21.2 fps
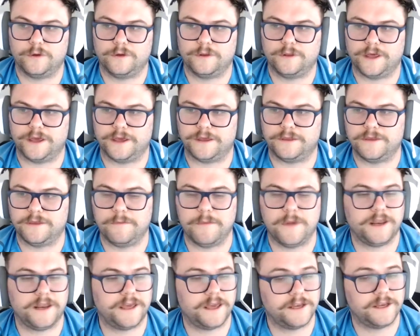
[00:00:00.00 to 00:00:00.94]
like the
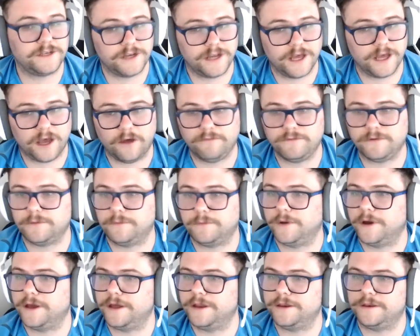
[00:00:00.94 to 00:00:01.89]
medication helped
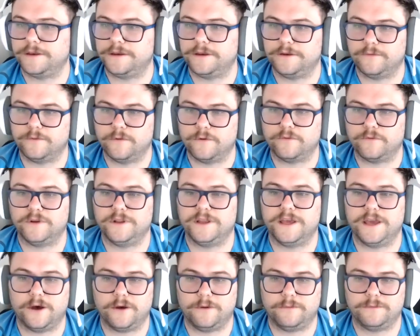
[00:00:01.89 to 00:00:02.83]
but what really
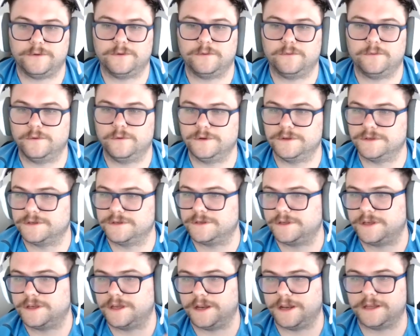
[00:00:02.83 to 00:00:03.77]
helped was
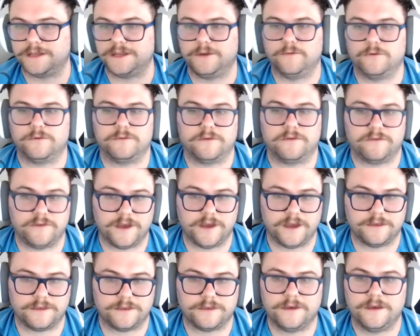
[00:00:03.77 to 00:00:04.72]
connecting with the
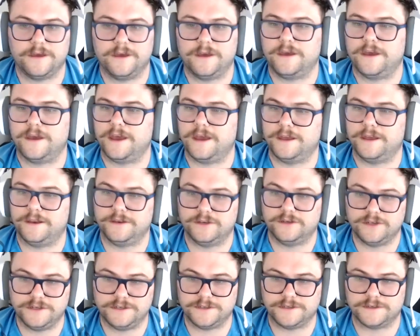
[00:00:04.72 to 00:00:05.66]
faith and mm.
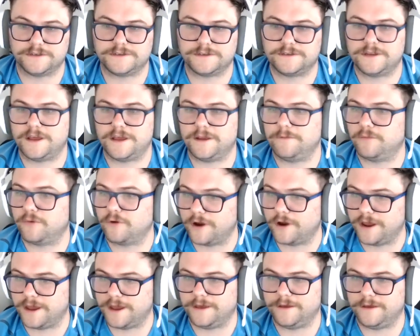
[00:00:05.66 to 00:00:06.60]
jesus and
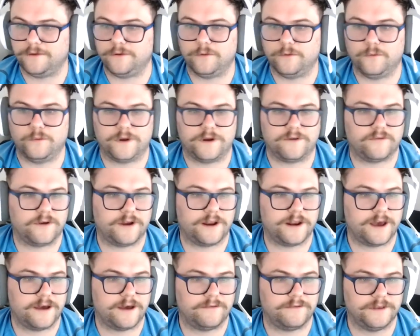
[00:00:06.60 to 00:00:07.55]
praying whenever i'd
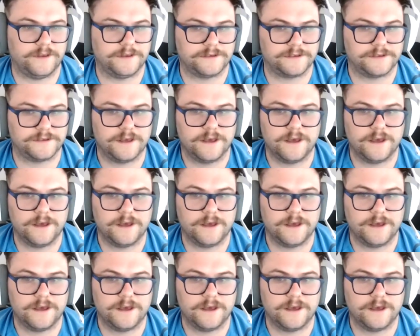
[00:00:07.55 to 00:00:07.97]
have these